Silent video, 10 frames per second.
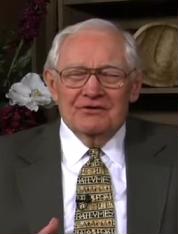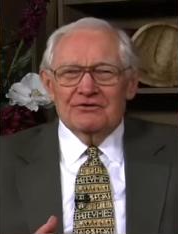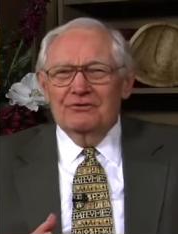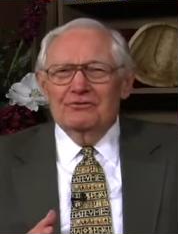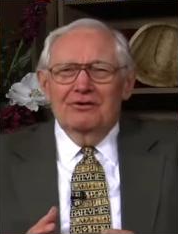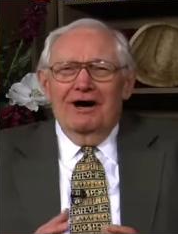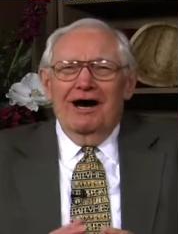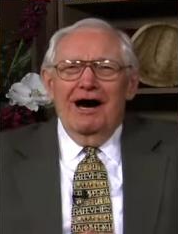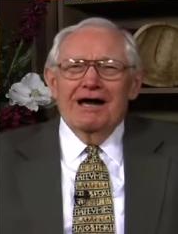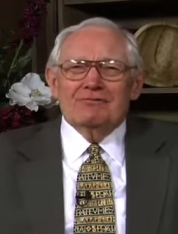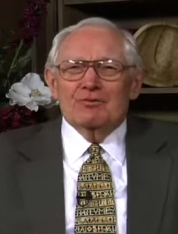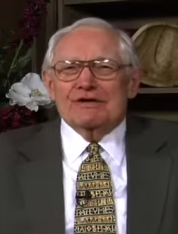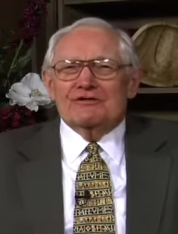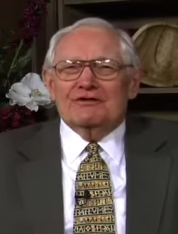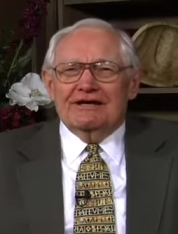So I'm
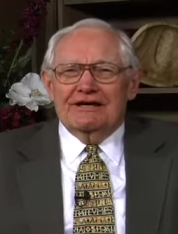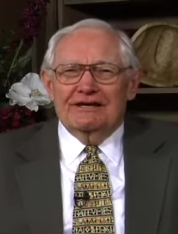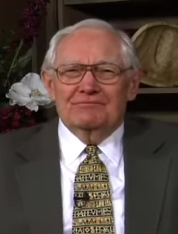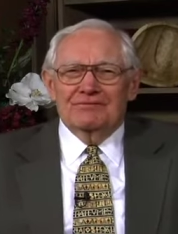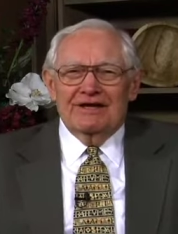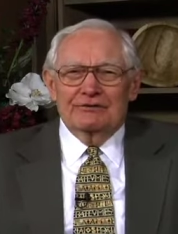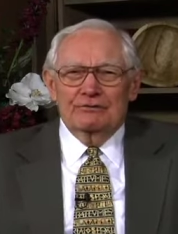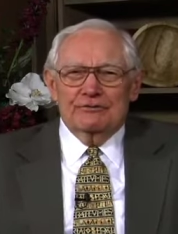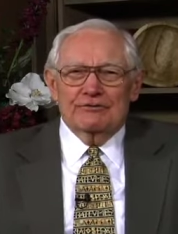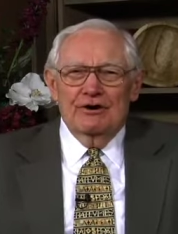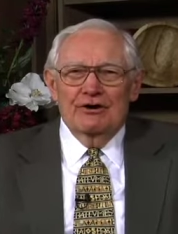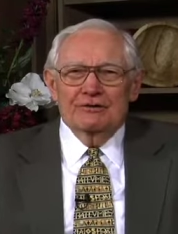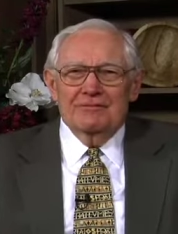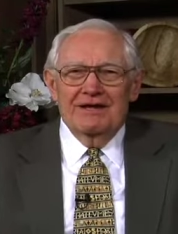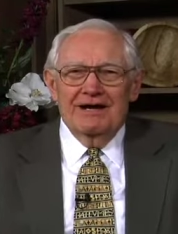re singing that old
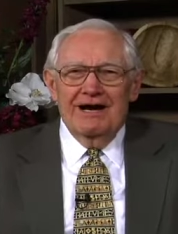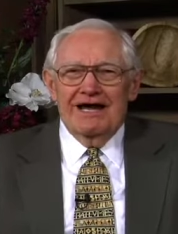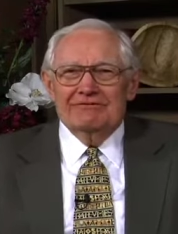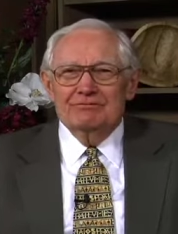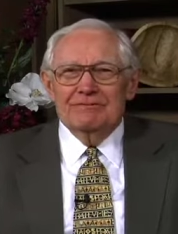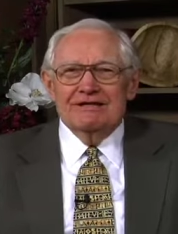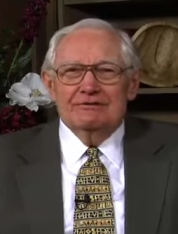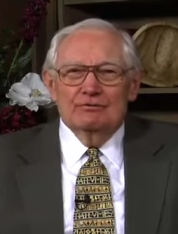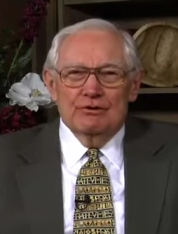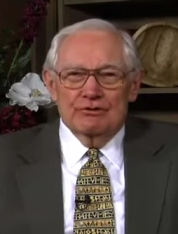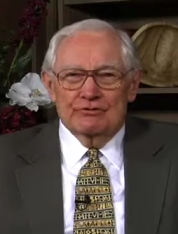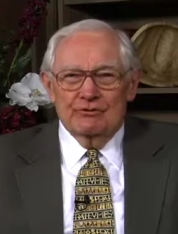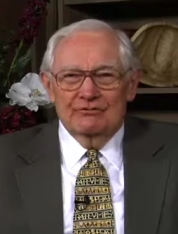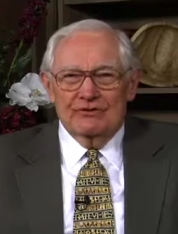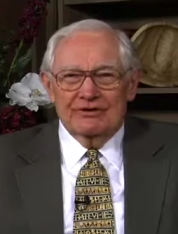song I haven't made the
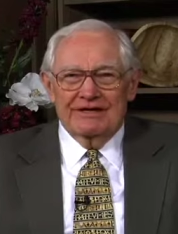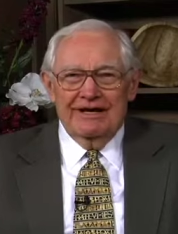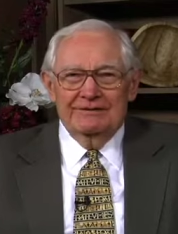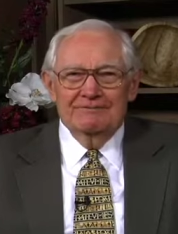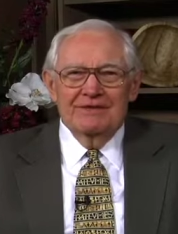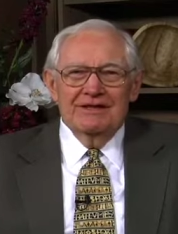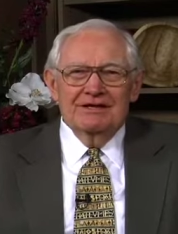words over again,